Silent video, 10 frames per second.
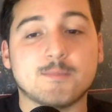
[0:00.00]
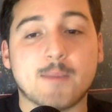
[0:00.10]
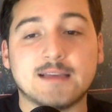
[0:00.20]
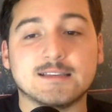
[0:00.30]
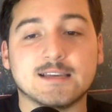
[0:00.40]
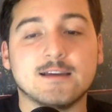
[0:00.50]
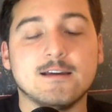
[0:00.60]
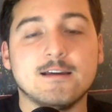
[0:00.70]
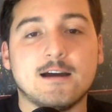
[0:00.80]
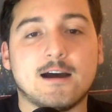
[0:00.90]
amazing.
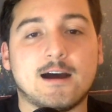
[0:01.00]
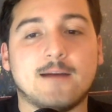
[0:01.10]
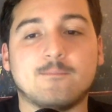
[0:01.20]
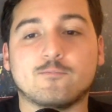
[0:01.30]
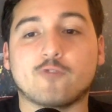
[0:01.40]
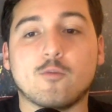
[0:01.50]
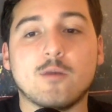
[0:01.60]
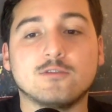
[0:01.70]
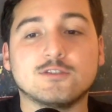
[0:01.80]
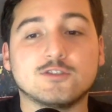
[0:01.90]
Ramon
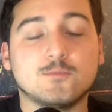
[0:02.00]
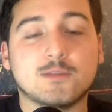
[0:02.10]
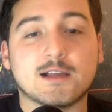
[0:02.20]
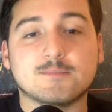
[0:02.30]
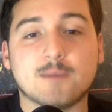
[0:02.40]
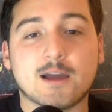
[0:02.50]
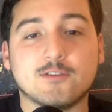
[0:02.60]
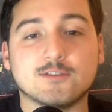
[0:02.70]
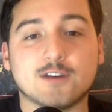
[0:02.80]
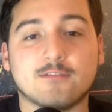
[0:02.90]
suplexed
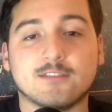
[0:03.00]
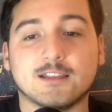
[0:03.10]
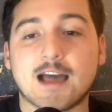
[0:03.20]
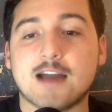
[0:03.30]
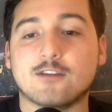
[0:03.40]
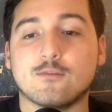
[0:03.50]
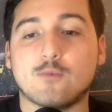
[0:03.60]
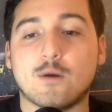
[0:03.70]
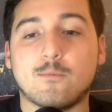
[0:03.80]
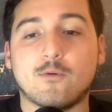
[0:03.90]
Michaels off the ladder at
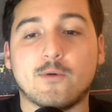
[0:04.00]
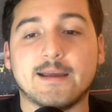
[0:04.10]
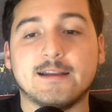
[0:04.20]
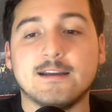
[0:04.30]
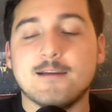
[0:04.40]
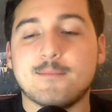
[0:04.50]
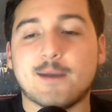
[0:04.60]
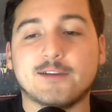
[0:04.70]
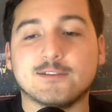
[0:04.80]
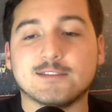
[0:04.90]
one point.
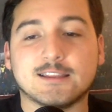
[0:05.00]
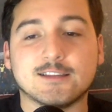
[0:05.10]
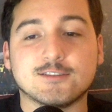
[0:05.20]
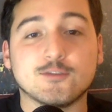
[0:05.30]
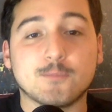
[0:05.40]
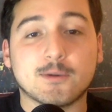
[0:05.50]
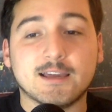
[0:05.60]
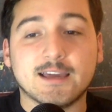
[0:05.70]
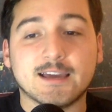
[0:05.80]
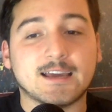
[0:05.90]
Michaels hit the super
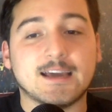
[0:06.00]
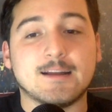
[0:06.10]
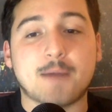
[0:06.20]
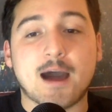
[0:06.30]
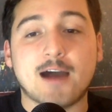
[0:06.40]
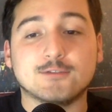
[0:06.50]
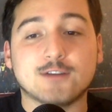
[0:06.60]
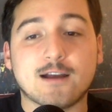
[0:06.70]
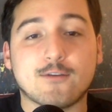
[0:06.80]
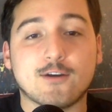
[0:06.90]
kick and a pile
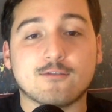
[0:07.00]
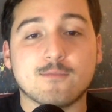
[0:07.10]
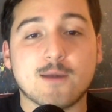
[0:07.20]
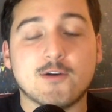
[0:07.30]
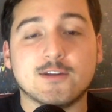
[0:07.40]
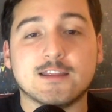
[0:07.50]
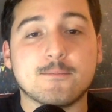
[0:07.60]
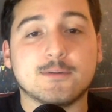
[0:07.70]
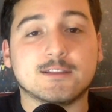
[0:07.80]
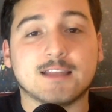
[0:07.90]
driver on Ramon and
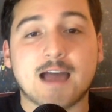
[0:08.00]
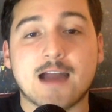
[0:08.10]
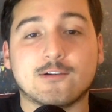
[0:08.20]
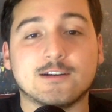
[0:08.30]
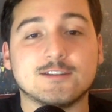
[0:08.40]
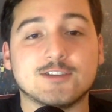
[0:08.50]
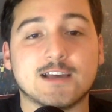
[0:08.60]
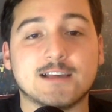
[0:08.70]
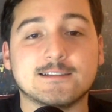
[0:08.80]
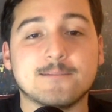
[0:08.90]
then put the ladder on his
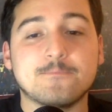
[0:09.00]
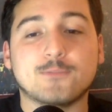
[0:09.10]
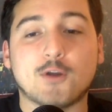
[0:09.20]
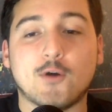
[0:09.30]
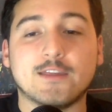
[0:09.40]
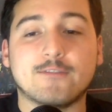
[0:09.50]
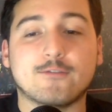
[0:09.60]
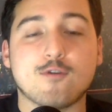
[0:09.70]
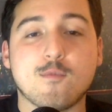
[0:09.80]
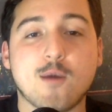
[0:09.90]
chest, only
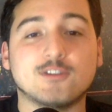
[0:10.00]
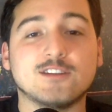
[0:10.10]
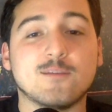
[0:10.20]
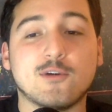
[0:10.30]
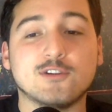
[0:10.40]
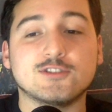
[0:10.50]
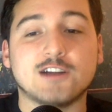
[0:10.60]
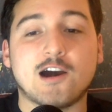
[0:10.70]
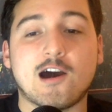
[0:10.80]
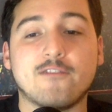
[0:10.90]
for Ramon to push
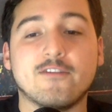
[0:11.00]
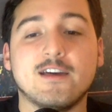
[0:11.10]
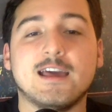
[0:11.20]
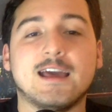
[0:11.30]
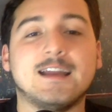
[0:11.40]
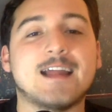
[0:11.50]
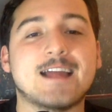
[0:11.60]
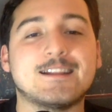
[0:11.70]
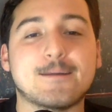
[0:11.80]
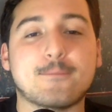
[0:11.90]
it off. And it
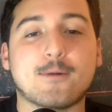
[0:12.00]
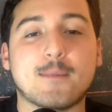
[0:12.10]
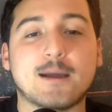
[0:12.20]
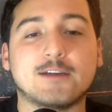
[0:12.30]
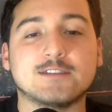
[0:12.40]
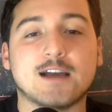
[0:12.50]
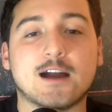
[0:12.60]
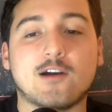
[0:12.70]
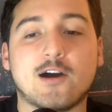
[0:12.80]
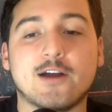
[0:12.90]
ended up where Michaels
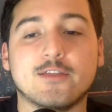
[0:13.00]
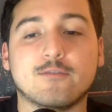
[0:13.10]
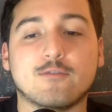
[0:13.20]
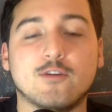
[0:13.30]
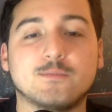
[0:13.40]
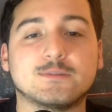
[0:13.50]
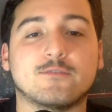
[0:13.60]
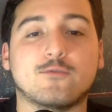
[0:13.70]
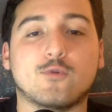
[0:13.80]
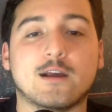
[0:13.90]
got caught in the ropes
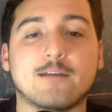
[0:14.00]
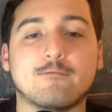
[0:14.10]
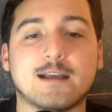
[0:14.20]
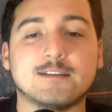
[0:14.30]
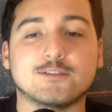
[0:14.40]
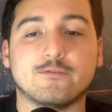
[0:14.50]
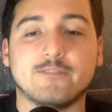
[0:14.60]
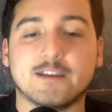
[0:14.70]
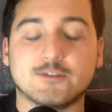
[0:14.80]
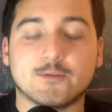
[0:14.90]
for a Razor
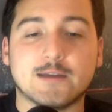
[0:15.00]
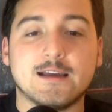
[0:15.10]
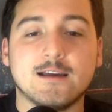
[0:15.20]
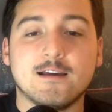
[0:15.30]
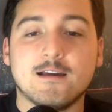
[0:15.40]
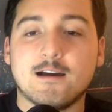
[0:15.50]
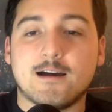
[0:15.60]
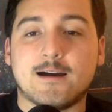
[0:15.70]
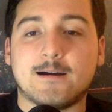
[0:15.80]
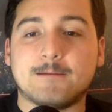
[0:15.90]
victory.
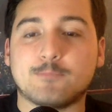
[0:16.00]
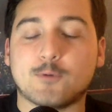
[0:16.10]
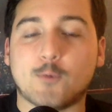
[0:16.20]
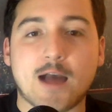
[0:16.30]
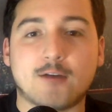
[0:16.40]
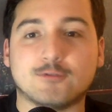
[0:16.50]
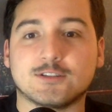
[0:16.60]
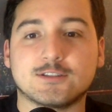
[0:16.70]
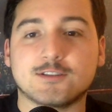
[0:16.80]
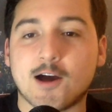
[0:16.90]
Wow,
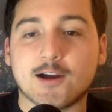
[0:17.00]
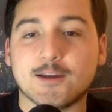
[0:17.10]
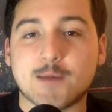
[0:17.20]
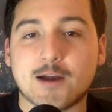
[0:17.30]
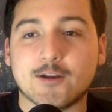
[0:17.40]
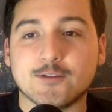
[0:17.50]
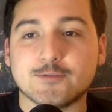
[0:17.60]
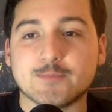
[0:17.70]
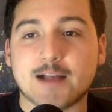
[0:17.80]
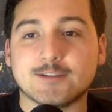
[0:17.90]
just talking about all
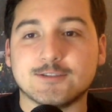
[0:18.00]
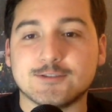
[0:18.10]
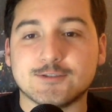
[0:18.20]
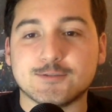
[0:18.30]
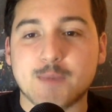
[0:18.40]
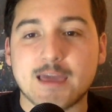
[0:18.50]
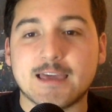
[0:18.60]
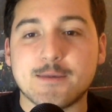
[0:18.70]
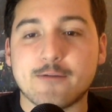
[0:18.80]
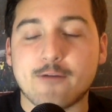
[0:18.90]
those matches, just
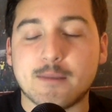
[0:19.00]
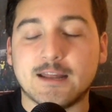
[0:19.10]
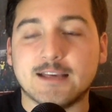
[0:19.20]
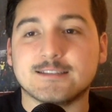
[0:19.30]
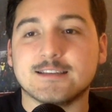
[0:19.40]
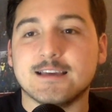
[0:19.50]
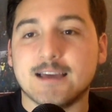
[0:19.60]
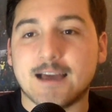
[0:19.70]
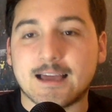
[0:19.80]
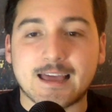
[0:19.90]
making me reminisce,
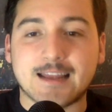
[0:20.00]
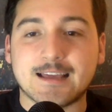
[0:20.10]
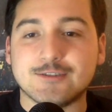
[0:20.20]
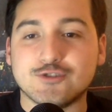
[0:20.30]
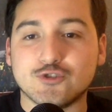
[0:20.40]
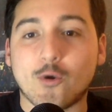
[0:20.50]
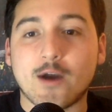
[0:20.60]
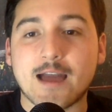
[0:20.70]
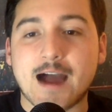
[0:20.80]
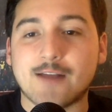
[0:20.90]
getting
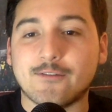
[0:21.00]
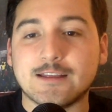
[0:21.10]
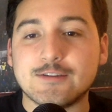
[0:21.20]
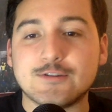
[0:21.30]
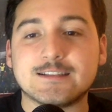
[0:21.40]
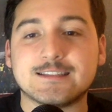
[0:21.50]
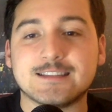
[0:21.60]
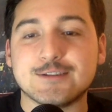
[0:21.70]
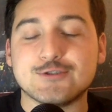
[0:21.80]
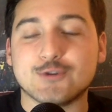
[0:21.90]
joy out of it. You can
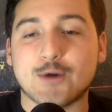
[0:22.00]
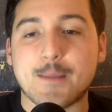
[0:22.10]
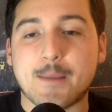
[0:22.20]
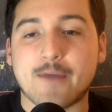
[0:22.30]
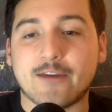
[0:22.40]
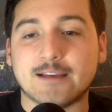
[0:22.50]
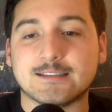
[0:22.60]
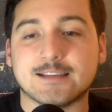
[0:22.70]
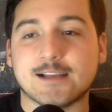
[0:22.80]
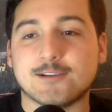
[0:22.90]
see the joy on my
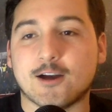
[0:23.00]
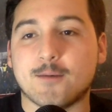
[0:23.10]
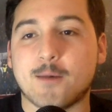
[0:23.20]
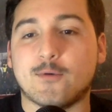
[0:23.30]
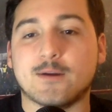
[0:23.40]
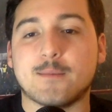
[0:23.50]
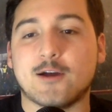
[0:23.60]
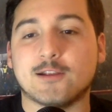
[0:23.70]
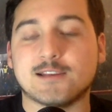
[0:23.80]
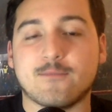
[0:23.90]
face as I talk about one of my
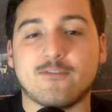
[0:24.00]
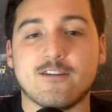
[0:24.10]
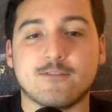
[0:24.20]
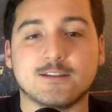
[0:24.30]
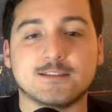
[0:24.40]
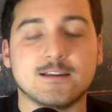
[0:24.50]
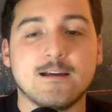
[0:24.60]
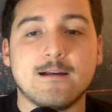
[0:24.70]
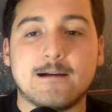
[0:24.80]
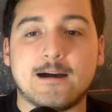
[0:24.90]
all-time favorites.
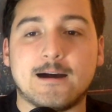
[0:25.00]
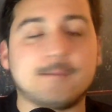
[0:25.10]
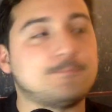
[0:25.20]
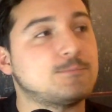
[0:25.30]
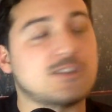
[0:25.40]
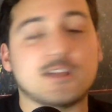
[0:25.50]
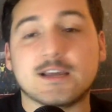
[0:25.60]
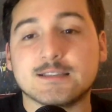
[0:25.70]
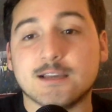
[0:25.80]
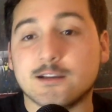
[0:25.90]
So
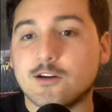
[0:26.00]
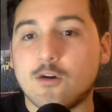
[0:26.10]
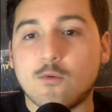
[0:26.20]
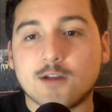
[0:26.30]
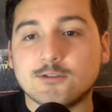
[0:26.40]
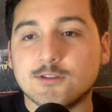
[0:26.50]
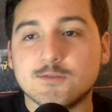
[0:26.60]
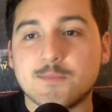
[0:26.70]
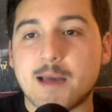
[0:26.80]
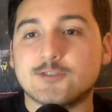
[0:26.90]
like I said, go watch
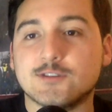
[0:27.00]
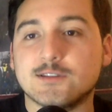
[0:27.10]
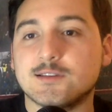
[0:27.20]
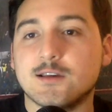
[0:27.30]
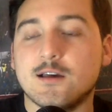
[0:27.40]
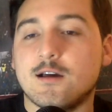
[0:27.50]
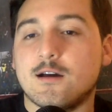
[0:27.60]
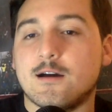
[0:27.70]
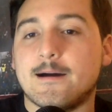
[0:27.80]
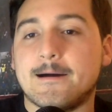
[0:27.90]
those matches.
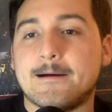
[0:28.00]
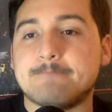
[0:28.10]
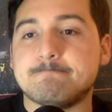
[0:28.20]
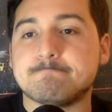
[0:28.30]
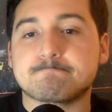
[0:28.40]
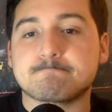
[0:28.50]
Let's